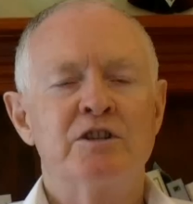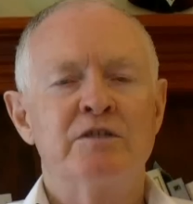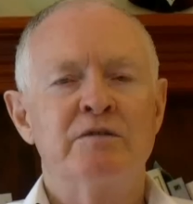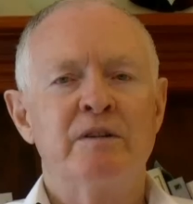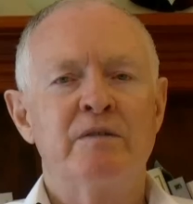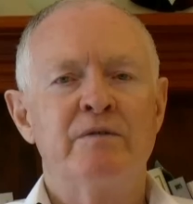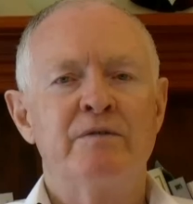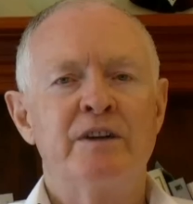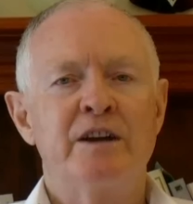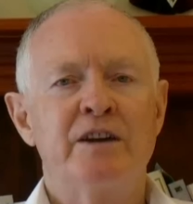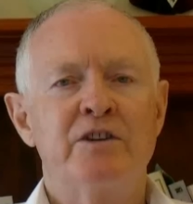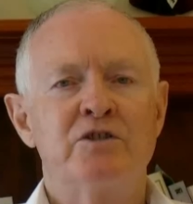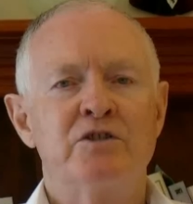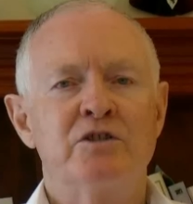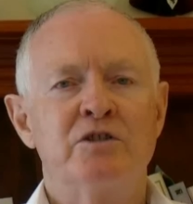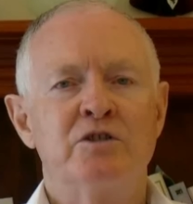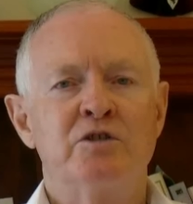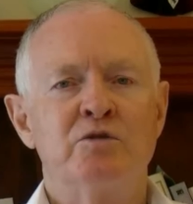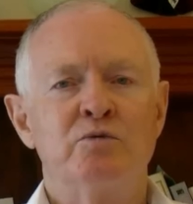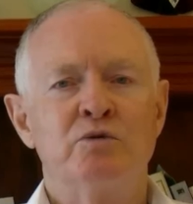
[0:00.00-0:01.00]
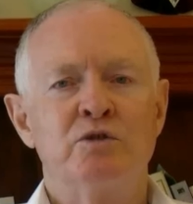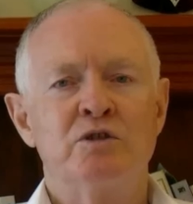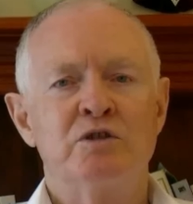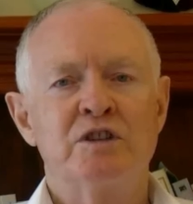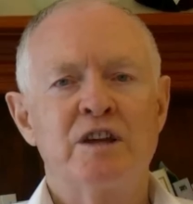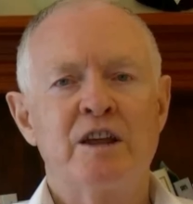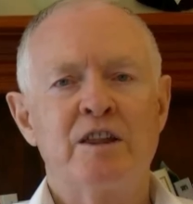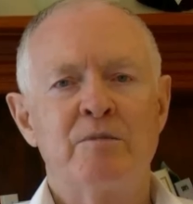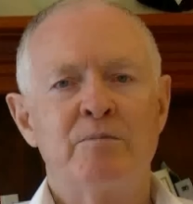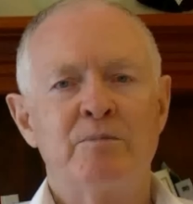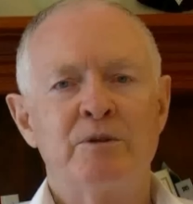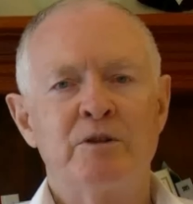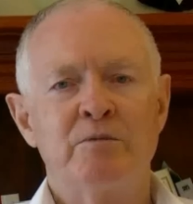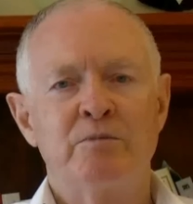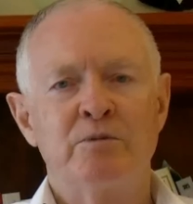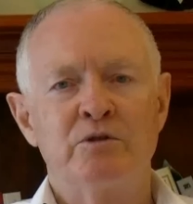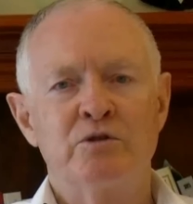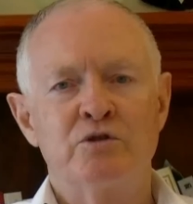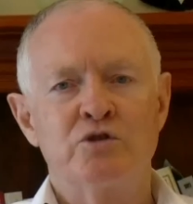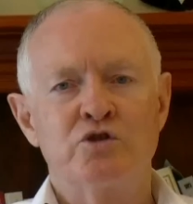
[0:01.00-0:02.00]
of affection towards other
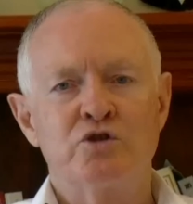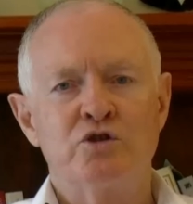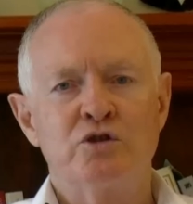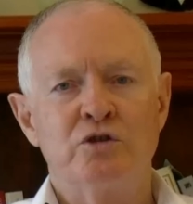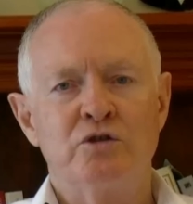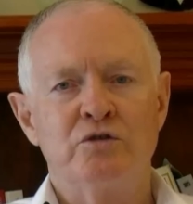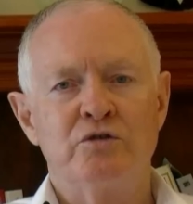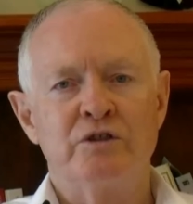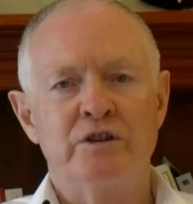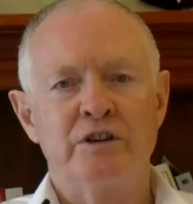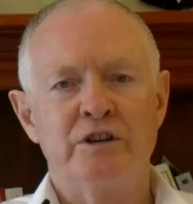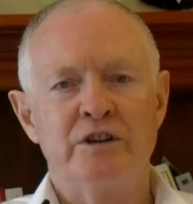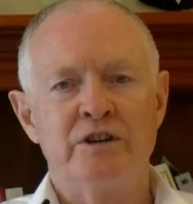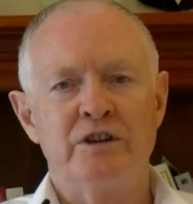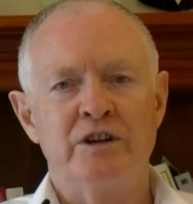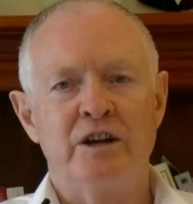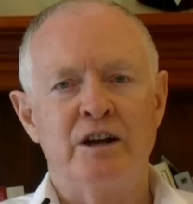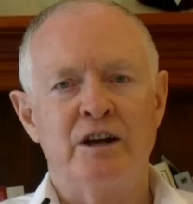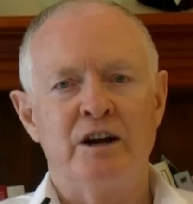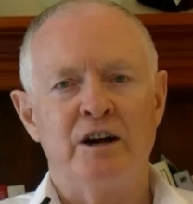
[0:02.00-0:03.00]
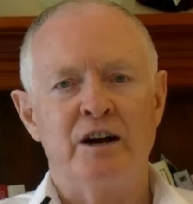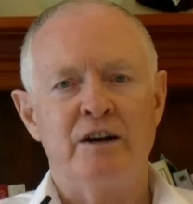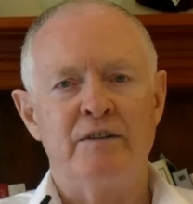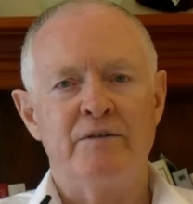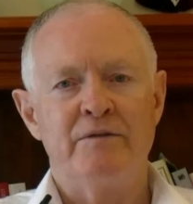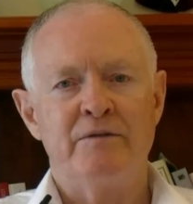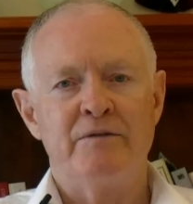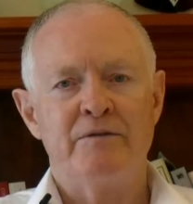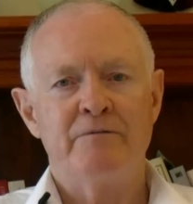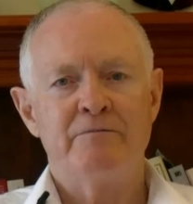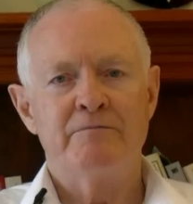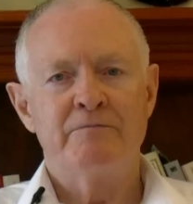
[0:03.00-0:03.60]
people's children in your life.